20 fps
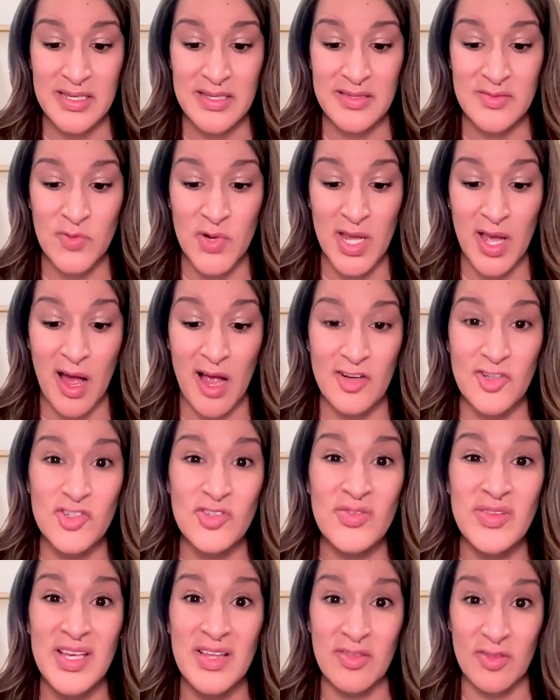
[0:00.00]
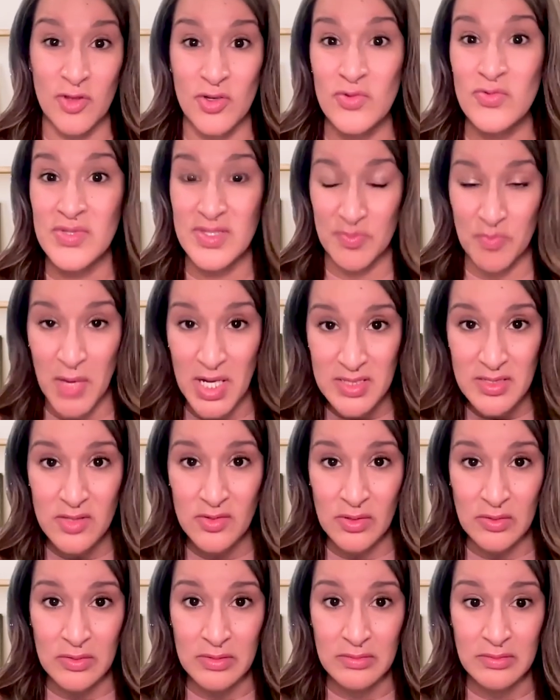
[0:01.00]
is we actually lose
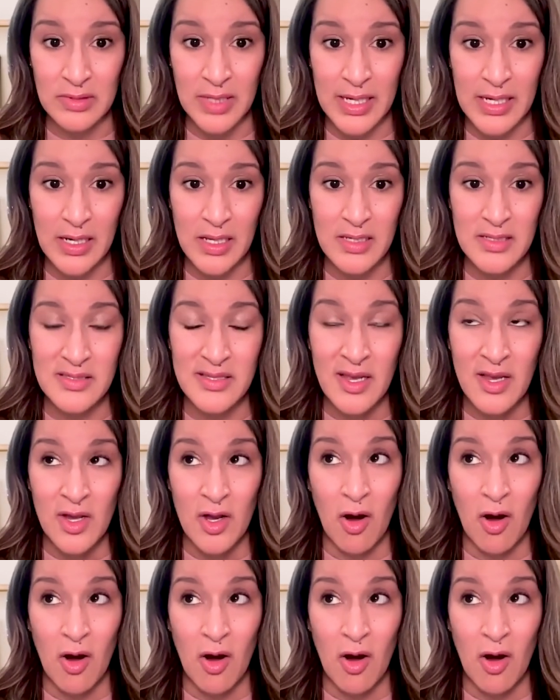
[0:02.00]
muscle, ladies.